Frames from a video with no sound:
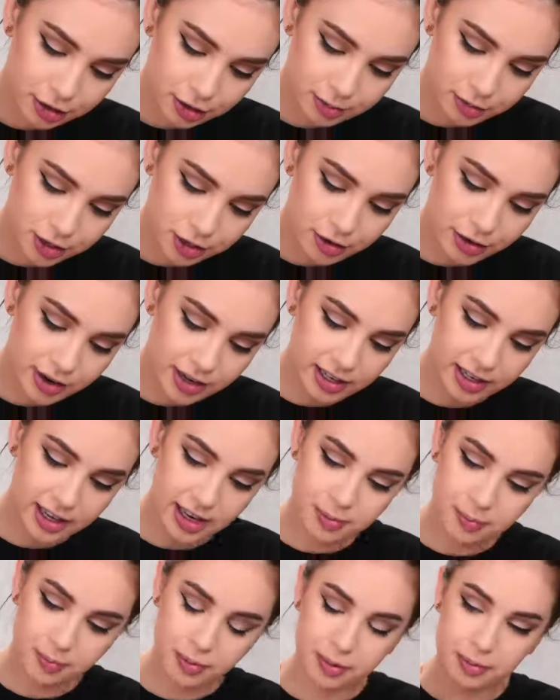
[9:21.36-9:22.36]
So I'm just gonna
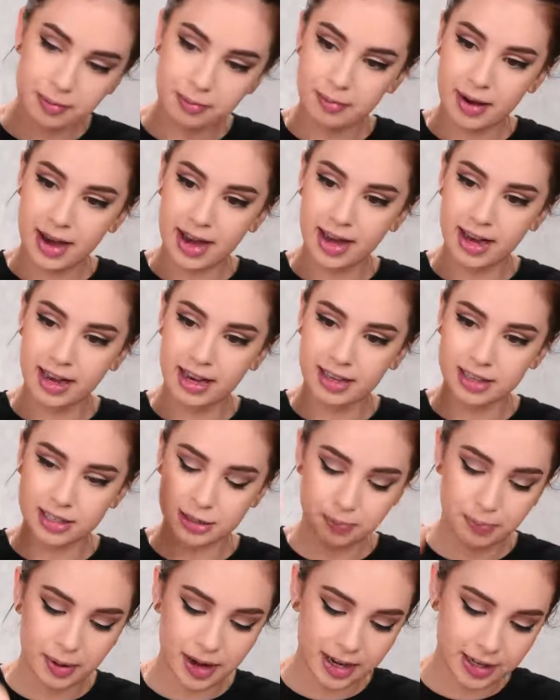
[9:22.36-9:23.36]
dip my
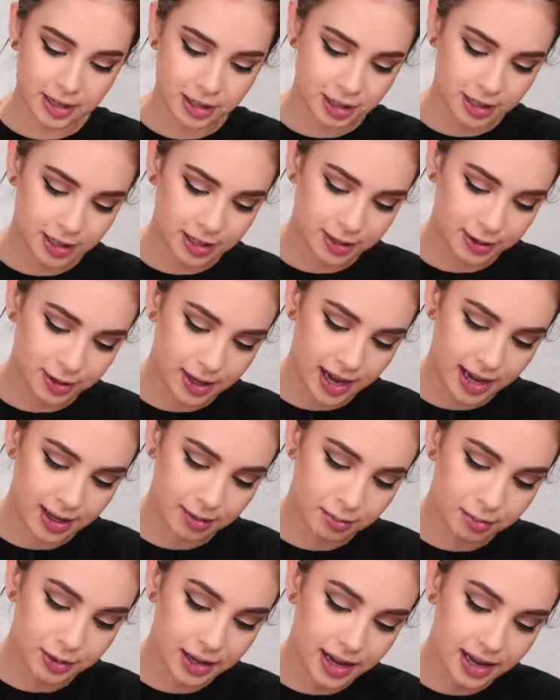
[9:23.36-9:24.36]
sponge into
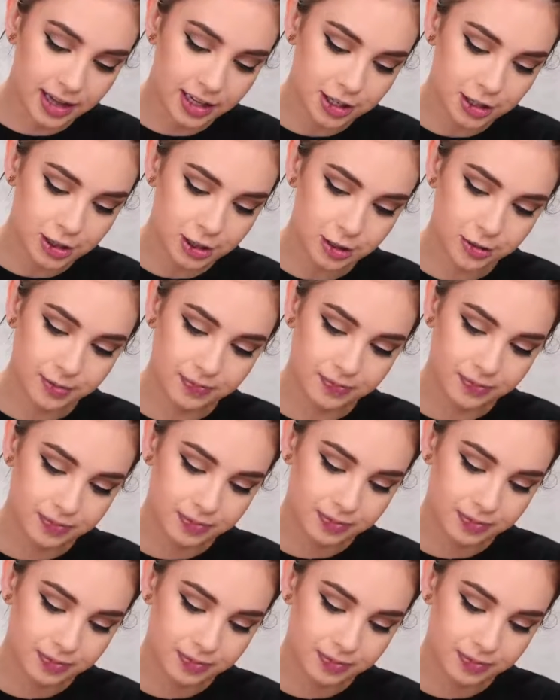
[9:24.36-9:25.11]
that blush.